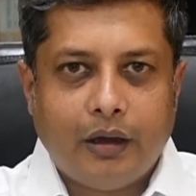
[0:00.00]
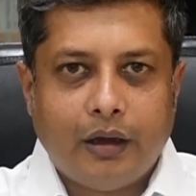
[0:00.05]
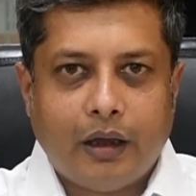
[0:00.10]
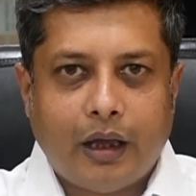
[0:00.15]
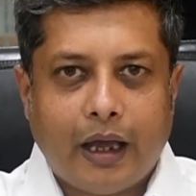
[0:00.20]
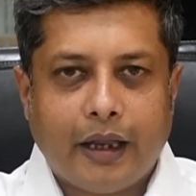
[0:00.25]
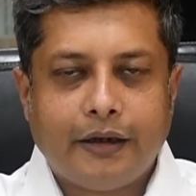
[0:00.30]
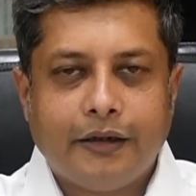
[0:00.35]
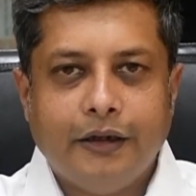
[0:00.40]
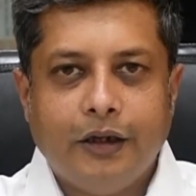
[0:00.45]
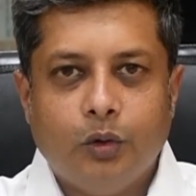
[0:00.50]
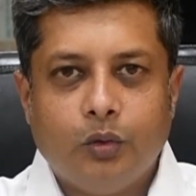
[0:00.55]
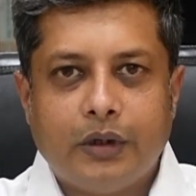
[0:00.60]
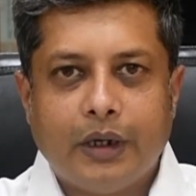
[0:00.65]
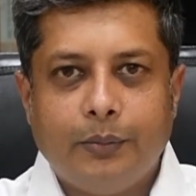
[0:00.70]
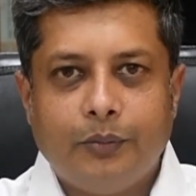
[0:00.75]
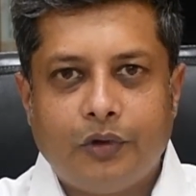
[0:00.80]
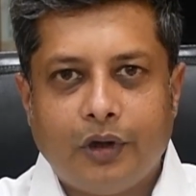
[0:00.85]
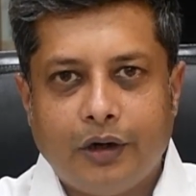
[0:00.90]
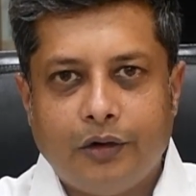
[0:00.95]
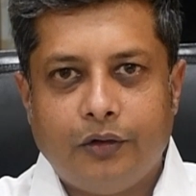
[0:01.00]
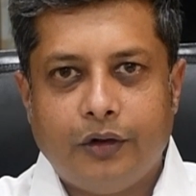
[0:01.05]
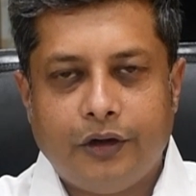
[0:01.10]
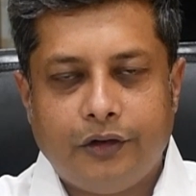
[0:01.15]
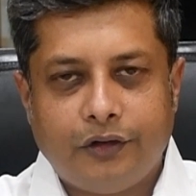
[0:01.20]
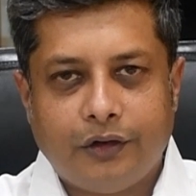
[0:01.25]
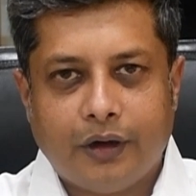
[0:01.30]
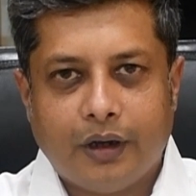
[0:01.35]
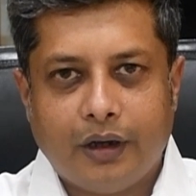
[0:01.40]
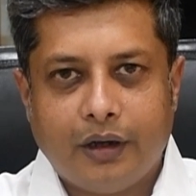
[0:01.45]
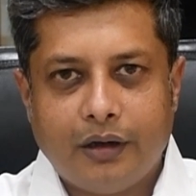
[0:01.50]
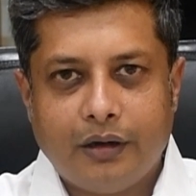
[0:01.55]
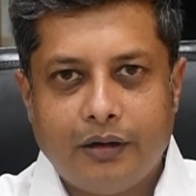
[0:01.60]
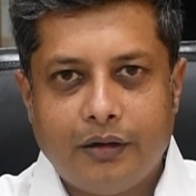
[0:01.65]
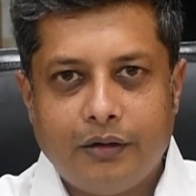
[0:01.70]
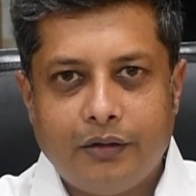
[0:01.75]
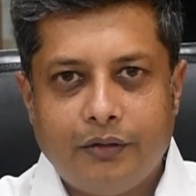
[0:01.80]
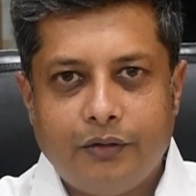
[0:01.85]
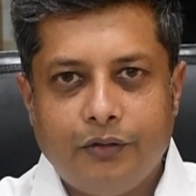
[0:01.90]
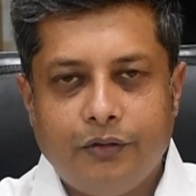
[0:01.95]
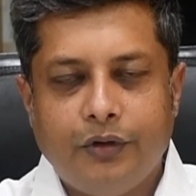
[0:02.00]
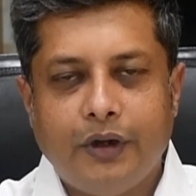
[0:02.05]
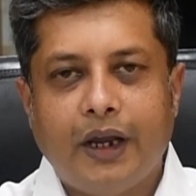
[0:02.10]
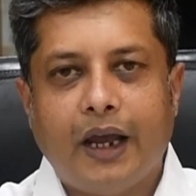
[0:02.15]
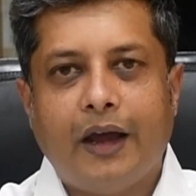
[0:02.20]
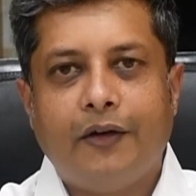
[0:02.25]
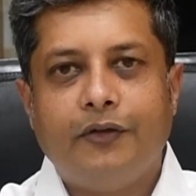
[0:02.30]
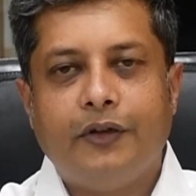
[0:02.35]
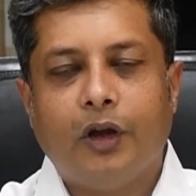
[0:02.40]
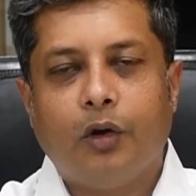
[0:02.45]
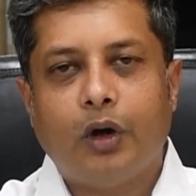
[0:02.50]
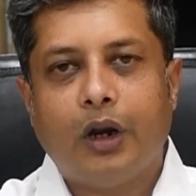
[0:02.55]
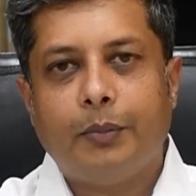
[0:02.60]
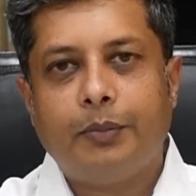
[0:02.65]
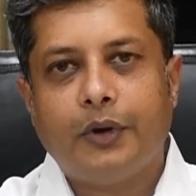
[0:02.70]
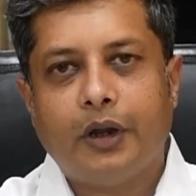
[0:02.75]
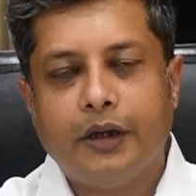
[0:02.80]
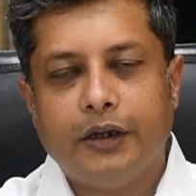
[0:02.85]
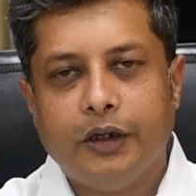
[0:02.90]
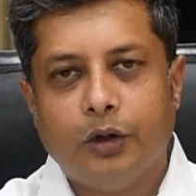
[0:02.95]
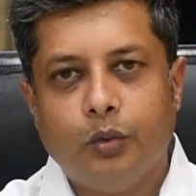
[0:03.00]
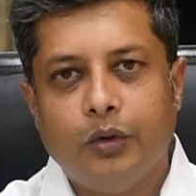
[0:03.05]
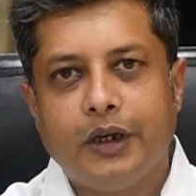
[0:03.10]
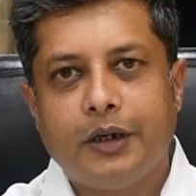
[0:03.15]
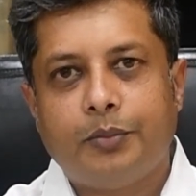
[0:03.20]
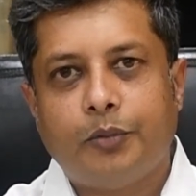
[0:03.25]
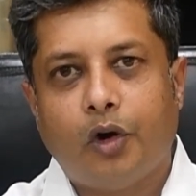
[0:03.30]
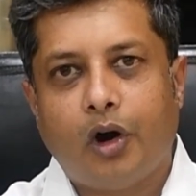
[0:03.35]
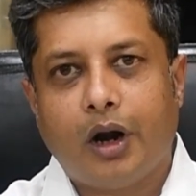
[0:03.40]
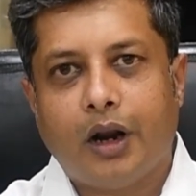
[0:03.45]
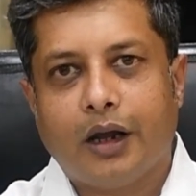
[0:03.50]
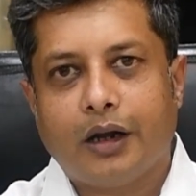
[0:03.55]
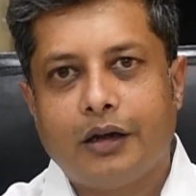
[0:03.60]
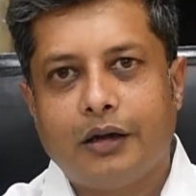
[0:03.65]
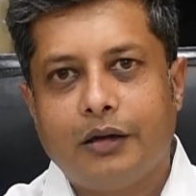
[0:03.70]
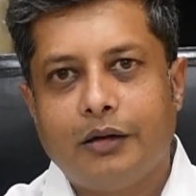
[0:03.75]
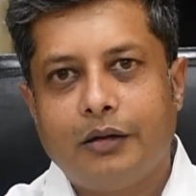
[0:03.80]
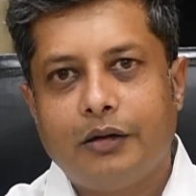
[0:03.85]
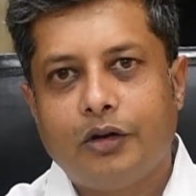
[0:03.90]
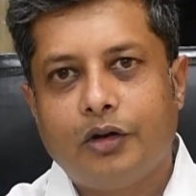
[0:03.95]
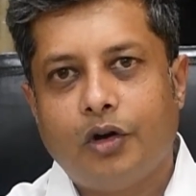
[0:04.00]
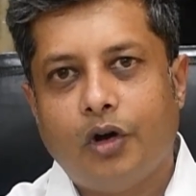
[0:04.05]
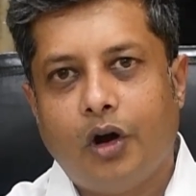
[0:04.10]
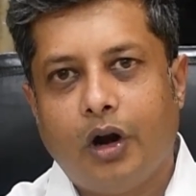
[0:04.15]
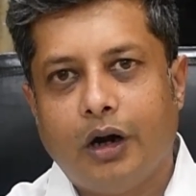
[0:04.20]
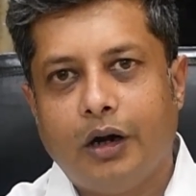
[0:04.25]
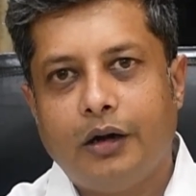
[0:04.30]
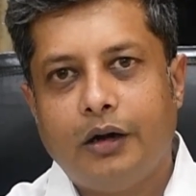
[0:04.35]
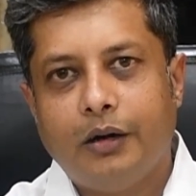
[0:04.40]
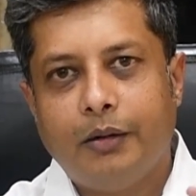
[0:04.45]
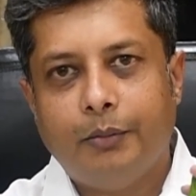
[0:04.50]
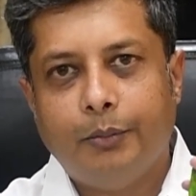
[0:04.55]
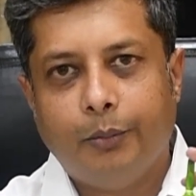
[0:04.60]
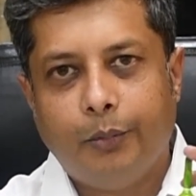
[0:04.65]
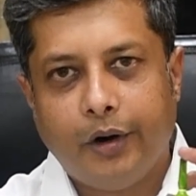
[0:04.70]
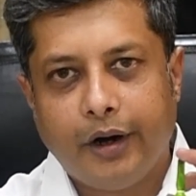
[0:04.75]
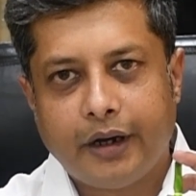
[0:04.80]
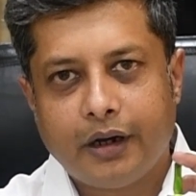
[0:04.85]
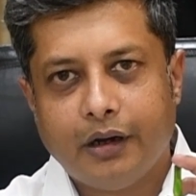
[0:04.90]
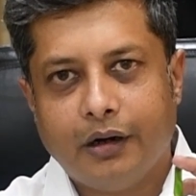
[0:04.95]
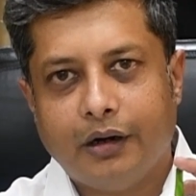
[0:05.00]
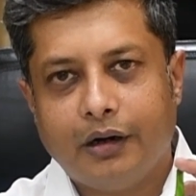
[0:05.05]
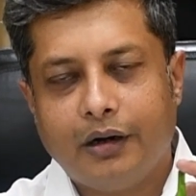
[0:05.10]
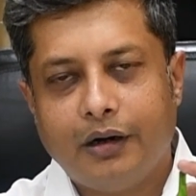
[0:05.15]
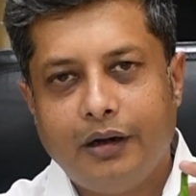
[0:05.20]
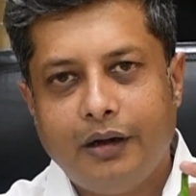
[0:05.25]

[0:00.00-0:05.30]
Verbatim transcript: At New NewChem Sunraysia, we have developed a unique product called Breaker,